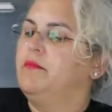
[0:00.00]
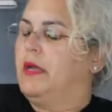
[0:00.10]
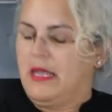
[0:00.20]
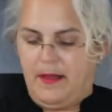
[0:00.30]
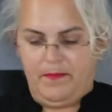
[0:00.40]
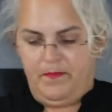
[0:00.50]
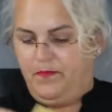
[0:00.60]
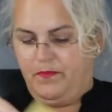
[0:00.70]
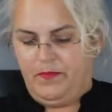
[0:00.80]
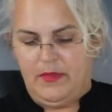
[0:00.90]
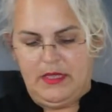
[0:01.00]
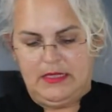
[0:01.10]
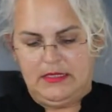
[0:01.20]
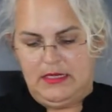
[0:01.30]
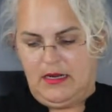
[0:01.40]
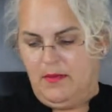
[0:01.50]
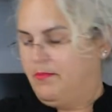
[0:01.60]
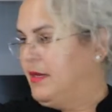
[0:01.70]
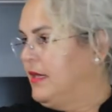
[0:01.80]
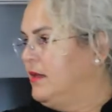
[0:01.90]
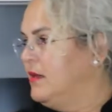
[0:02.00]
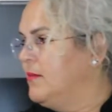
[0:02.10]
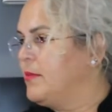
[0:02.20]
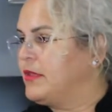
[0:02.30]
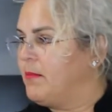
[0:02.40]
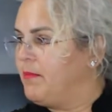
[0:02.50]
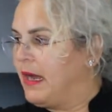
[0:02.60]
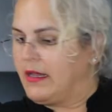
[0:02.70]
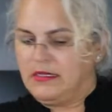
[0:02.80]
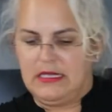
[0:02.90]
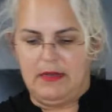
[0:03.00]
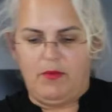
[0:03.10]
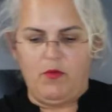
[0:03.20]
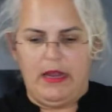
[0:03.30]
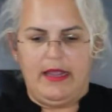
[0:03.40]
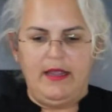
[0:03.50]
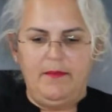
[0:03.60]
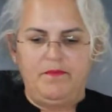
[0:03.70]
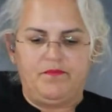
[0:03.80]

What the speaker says: But yeah, that's the company. Let me put the packing slip away.